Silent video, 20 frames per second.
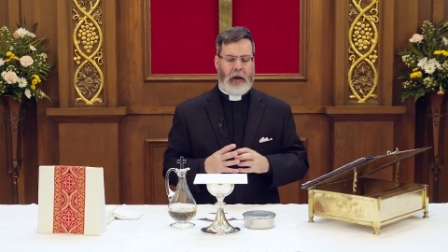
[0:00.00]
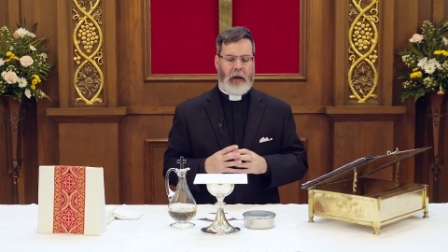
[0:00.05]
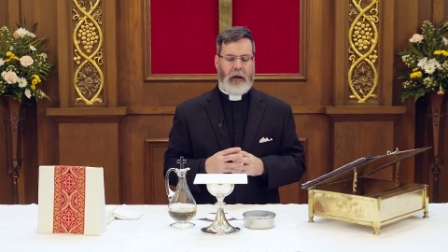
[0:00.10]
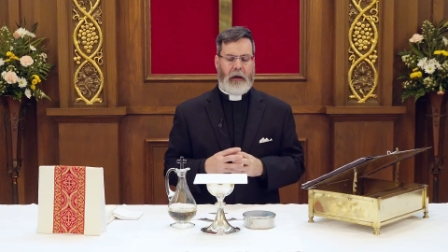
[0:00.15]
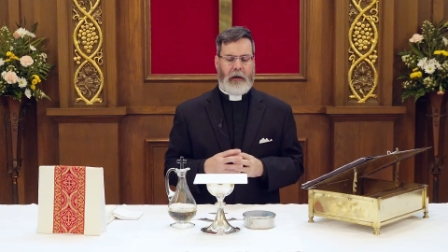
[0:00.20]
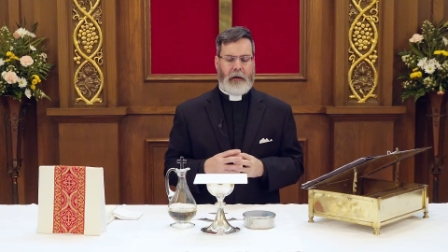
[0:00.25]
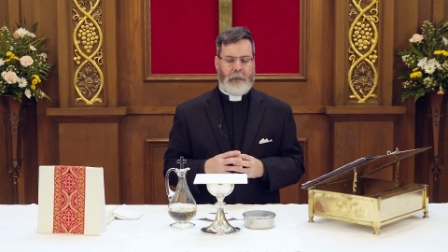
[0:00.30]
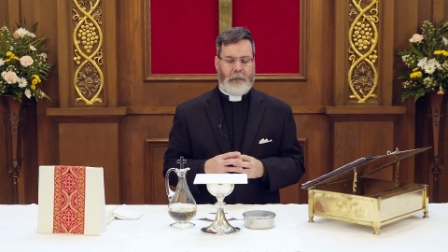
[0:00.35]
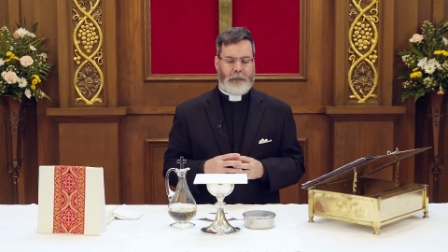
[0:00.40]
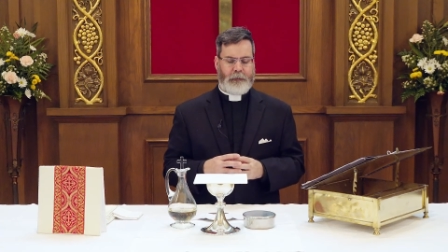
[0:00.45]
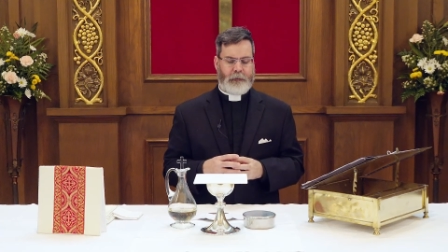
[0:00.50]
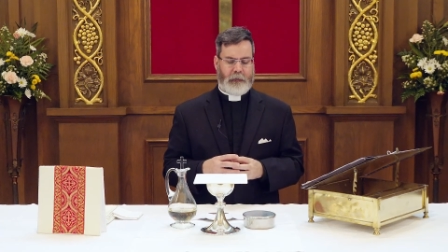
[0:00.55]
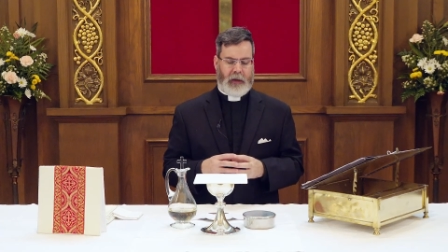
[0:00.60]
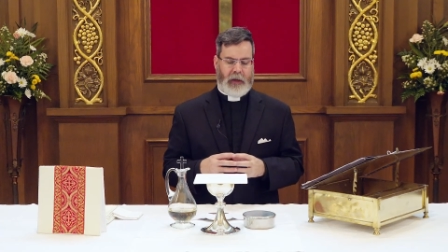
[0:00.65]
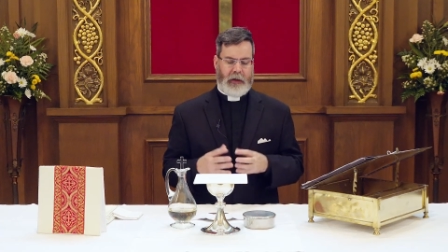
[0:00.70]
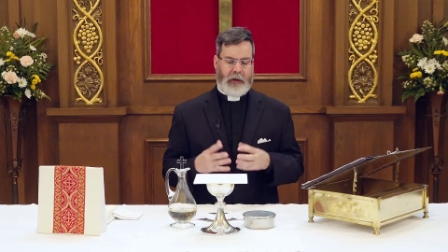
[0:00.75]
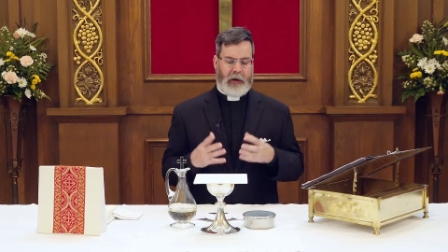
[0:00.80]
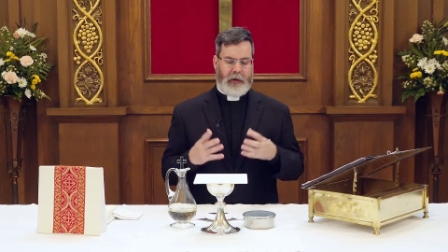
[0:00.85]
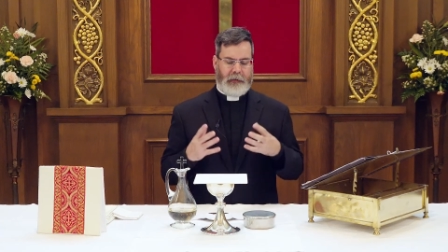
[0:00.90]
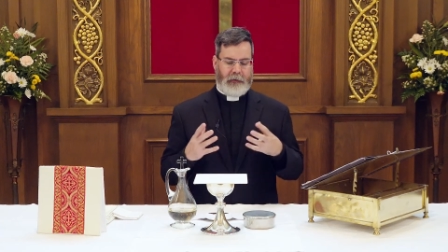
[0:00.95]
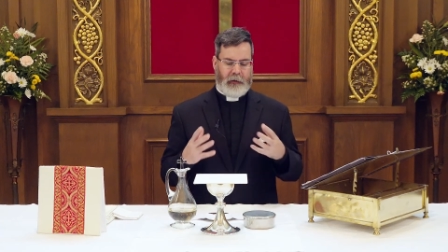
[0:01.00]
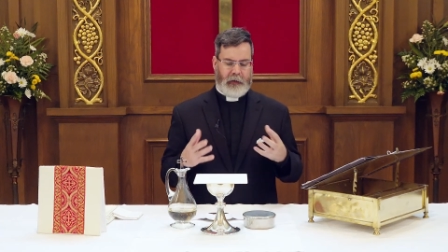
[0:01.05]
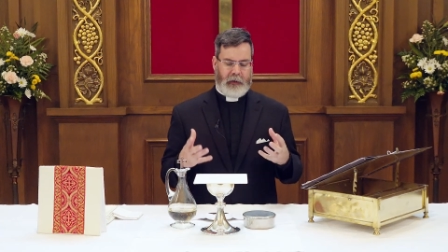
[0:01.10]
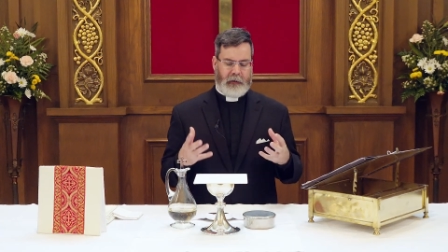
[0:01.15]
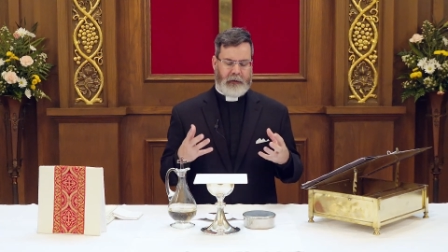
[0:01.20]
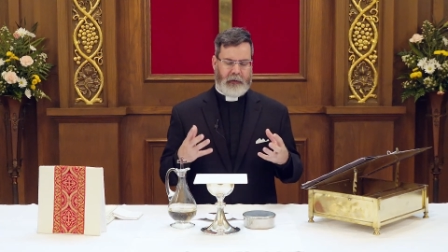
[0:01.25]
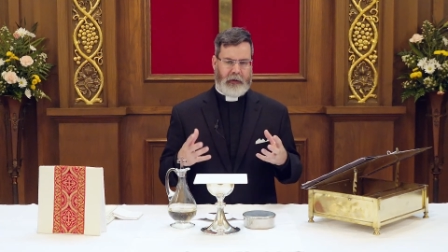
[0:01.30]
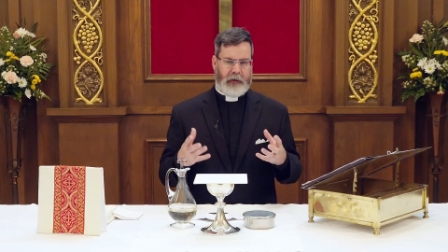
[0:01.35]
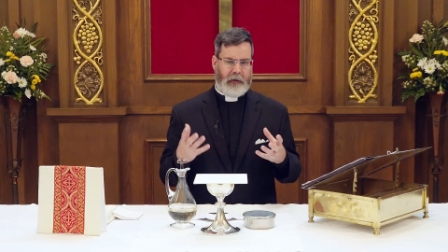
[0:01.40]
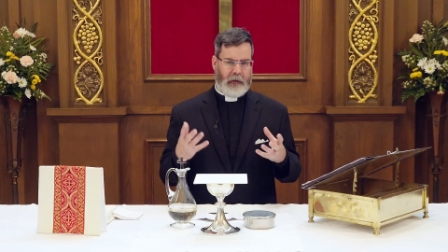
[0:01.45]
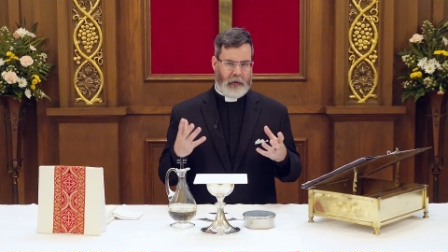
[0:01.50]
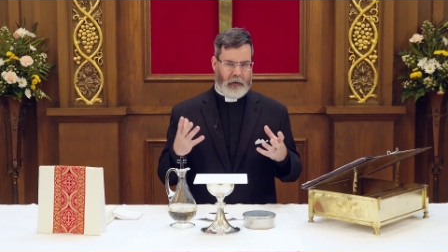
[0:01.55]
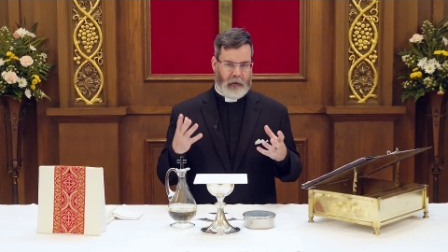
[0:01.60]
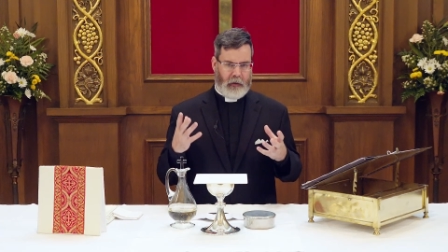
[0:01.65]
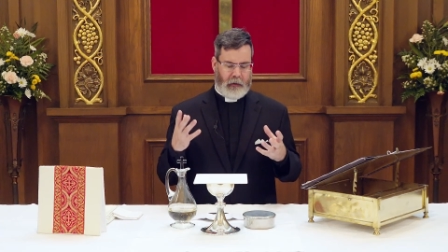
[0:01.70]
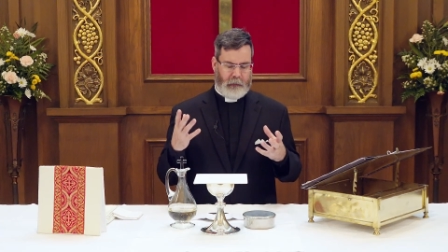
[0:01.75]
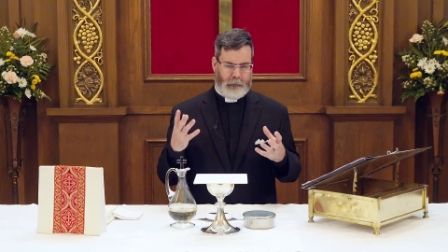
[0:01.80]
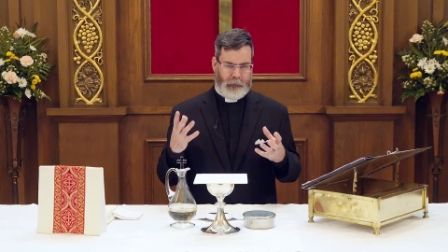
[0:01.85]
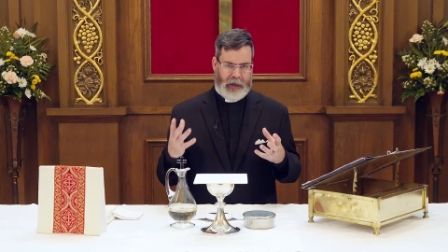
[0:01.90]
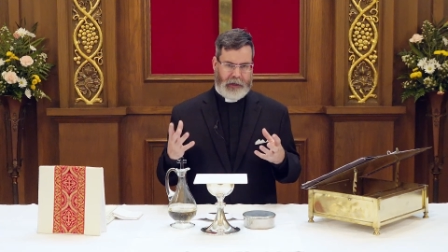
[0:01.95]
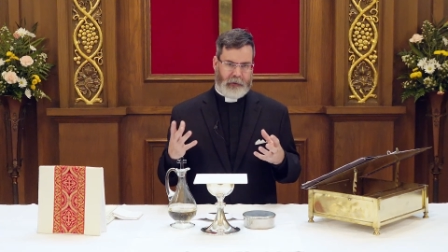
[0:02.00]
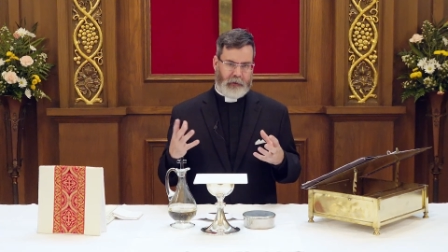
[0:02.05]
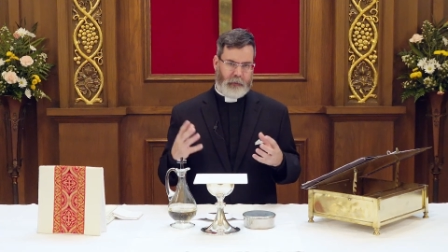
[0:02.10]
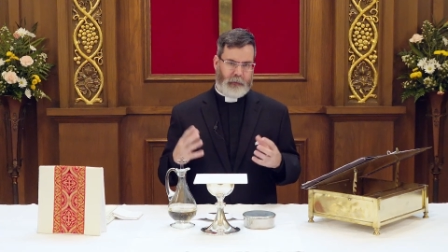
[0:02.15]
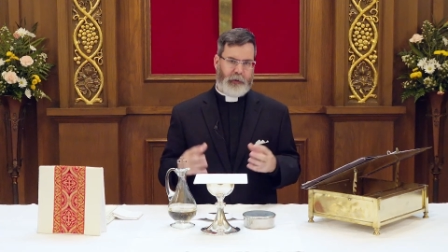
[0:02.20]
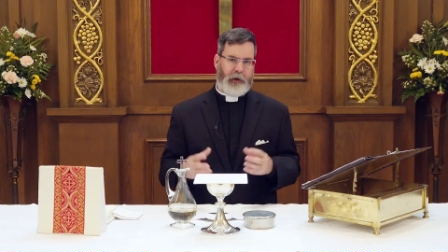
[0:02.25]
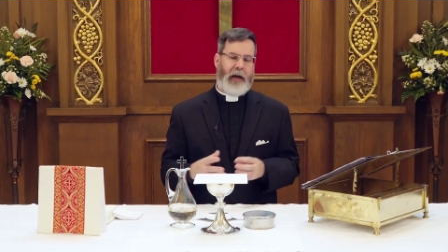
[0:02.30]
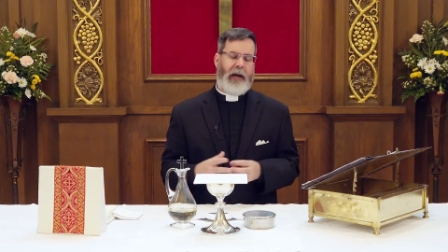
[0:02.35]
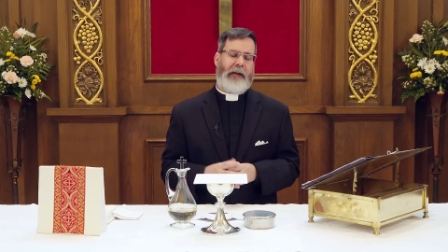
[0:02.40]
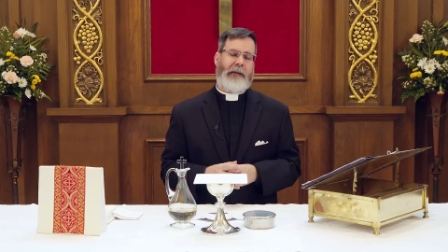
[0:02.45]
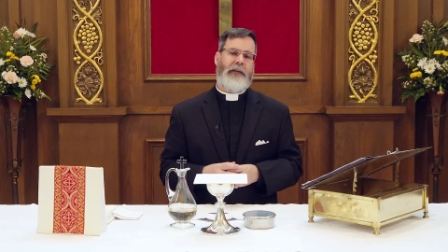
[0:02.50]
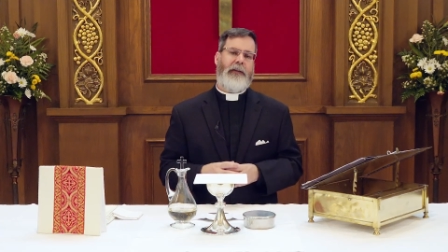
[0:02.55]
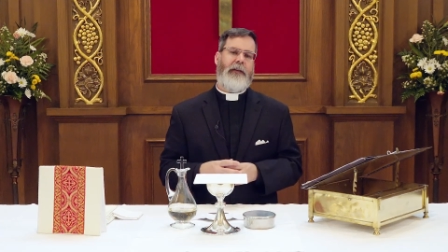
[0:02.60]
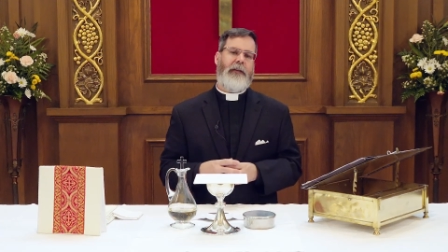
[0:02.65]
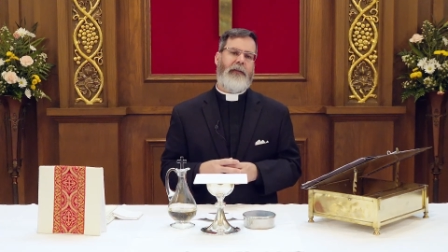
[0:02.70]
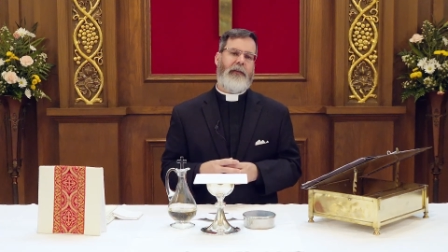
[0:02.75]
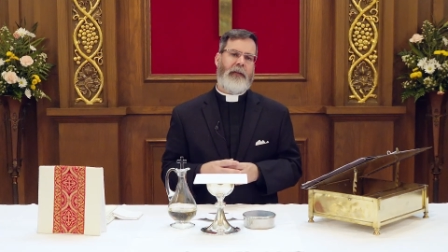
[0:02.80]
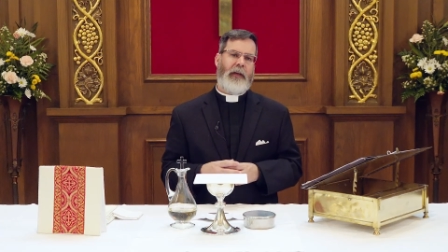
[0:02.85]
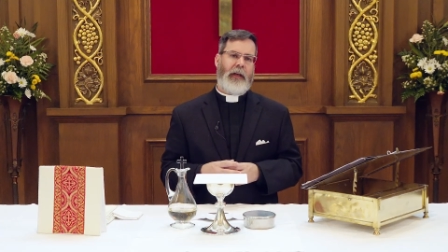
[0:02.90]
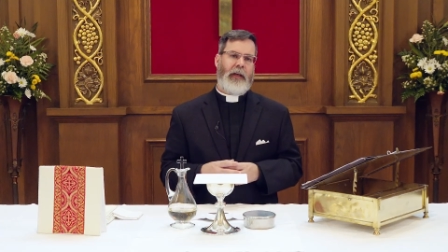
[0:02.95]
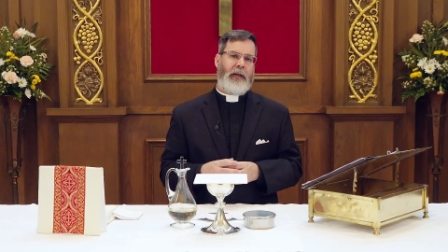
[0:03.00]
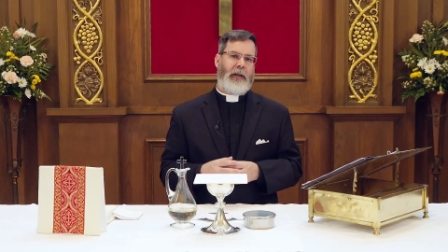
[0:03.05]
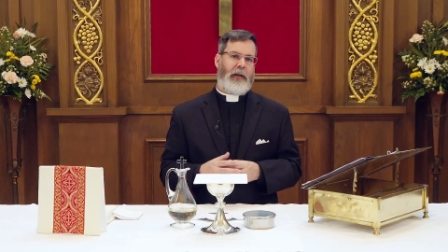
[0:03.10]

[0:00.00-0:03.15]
And I think that a better practice